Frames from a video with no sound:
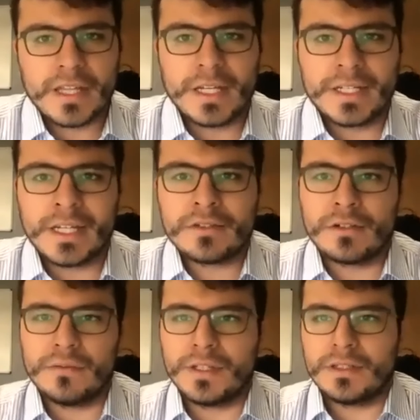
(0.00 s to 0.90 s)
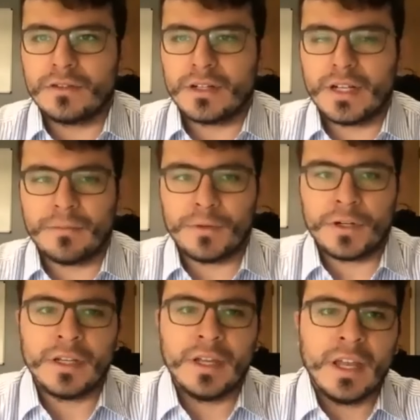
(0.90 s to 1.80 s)
the architecture of this neural
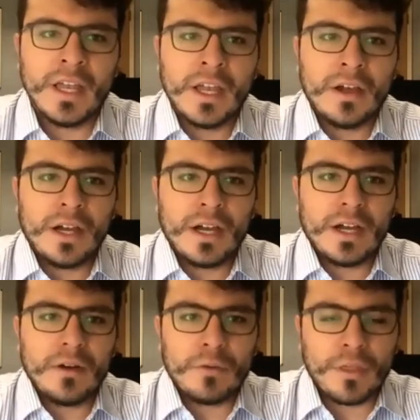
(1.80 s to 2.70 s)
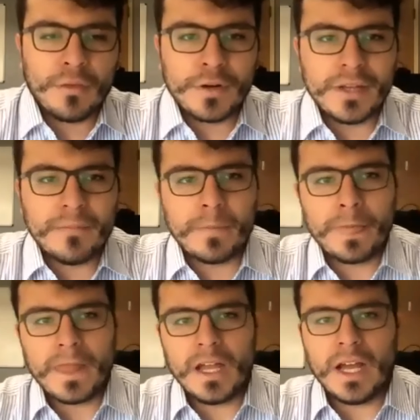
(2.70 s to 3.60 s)
network uh, were three.
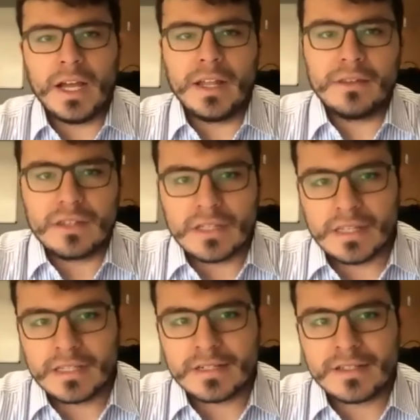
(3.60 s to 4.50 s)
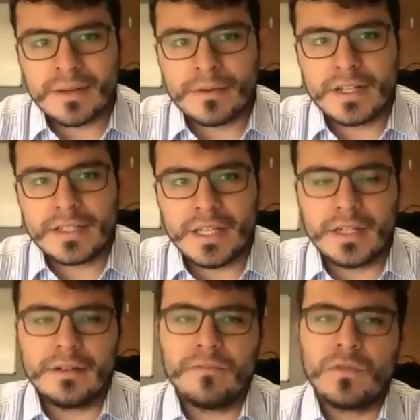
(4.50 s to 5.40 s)
And these are summarized
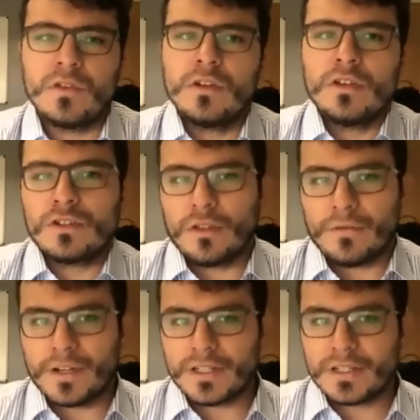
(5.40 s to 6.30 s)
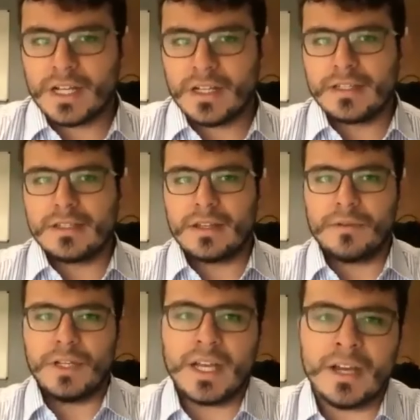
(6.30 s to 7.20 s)
here. So the first challenge that
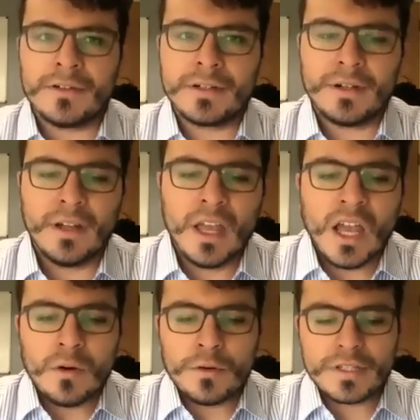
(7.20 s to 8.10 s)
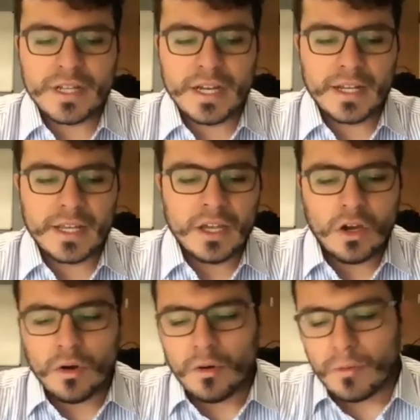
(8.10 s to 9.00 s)
we encountered was that
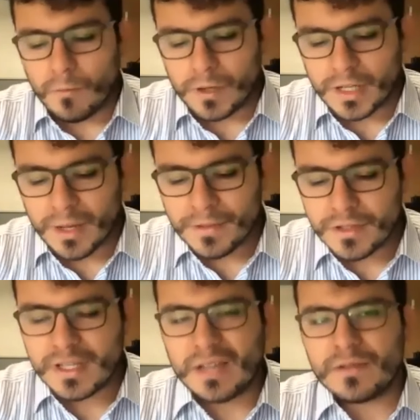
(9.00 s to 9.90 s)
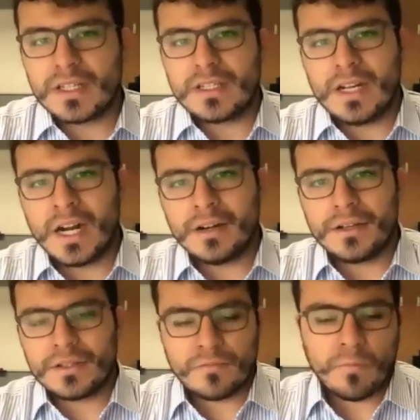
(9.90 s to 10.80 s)
when it comes to seismic scenarios,